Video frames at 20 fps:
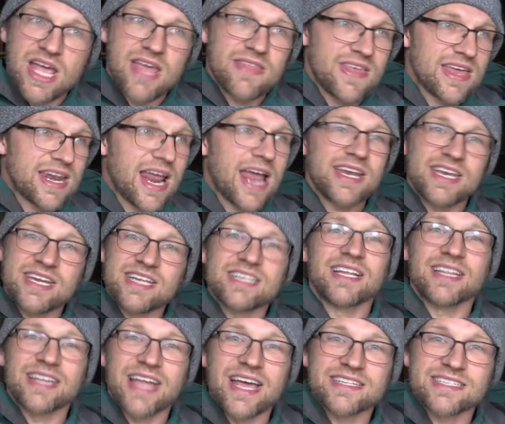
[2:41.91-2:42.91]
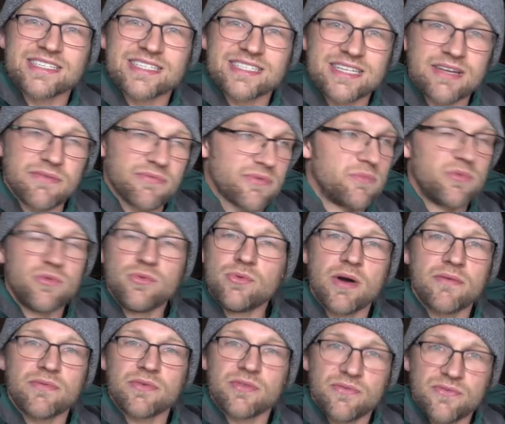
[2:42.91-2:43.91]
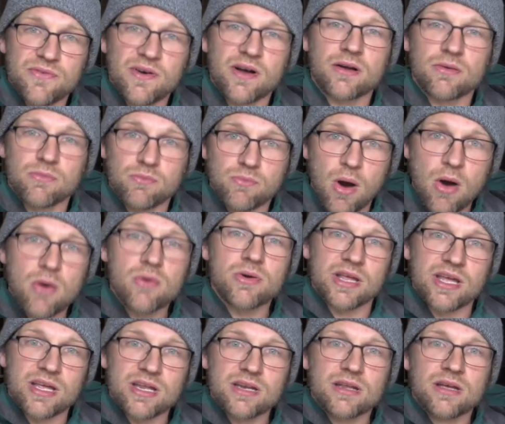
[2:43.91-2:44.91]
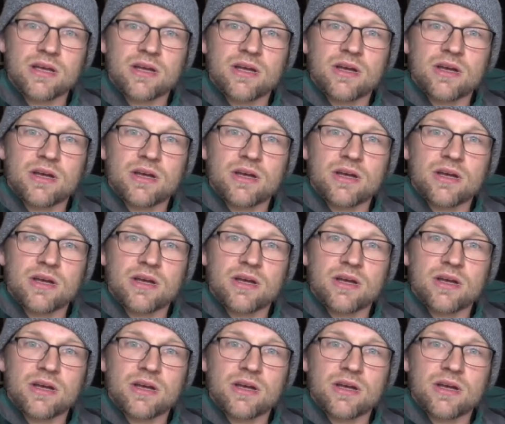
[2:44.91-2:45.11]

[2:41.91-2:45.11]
And then I'd need to license it from whoever the fuck wrote it.